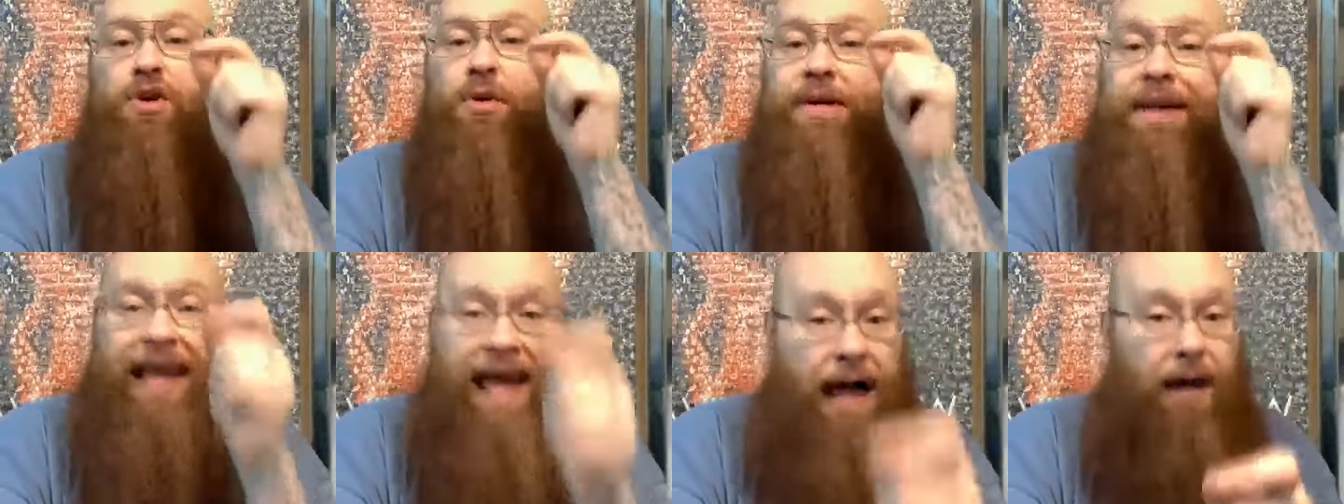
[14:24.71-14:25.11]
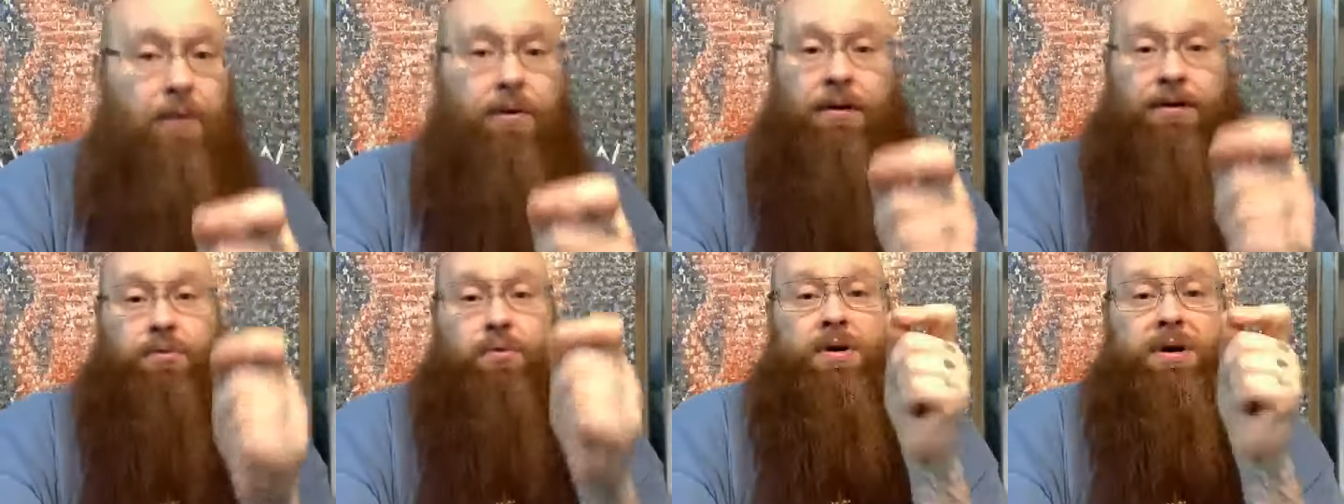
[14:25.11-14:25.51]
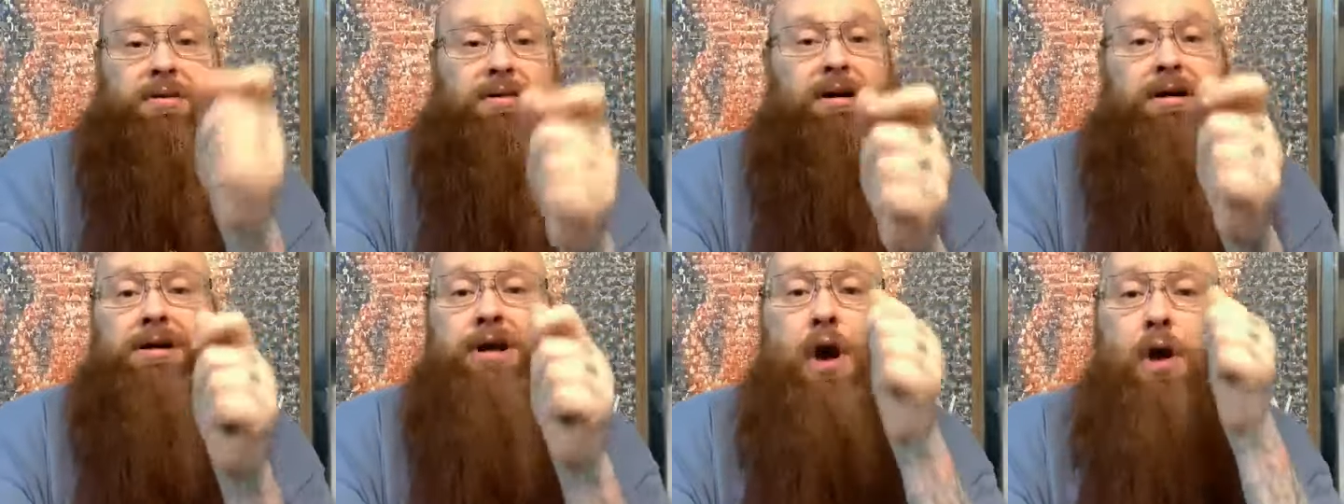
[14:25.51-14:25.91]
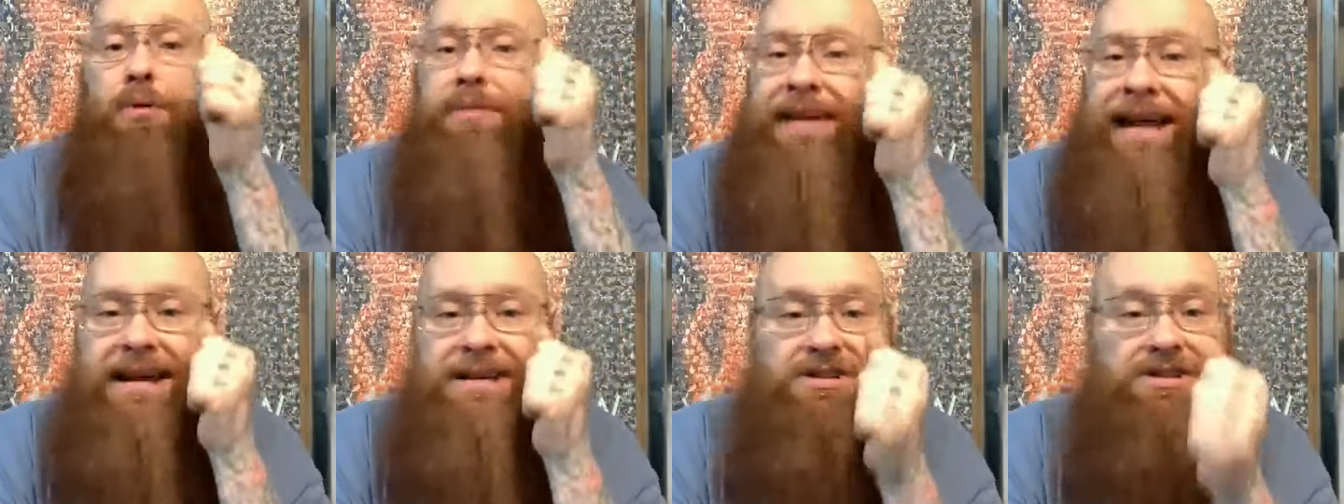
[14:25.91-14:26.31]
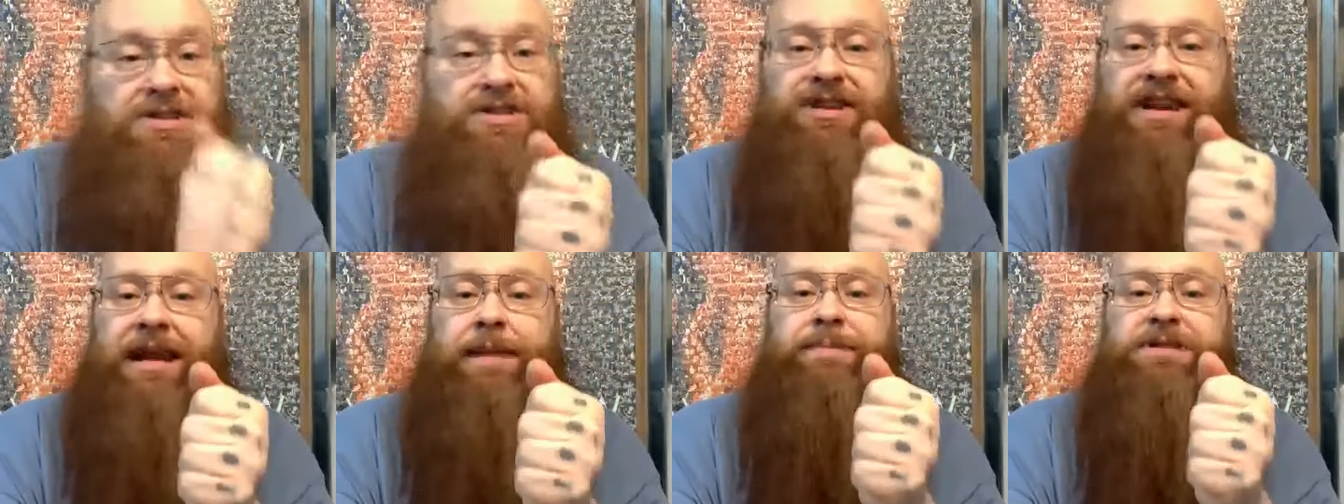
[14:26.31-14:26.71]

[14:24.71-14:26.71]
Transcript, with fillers: an hour where the goat nations are going to be